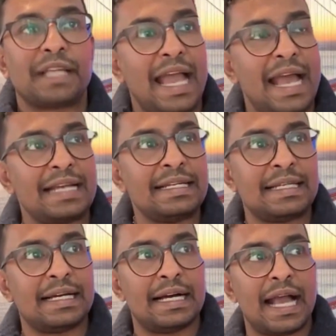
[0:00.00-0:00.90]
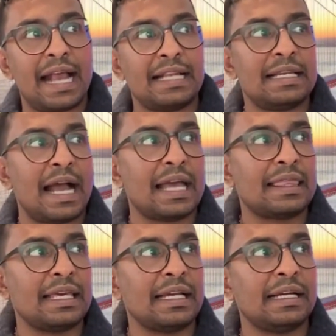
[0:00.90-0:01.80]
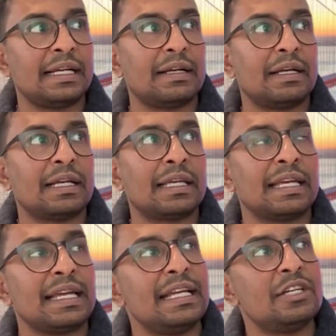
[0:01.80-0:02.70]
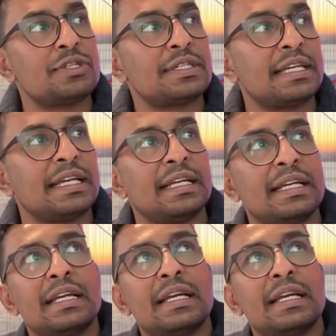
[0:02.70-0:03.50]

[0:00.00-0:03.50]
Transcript: And I think the interesting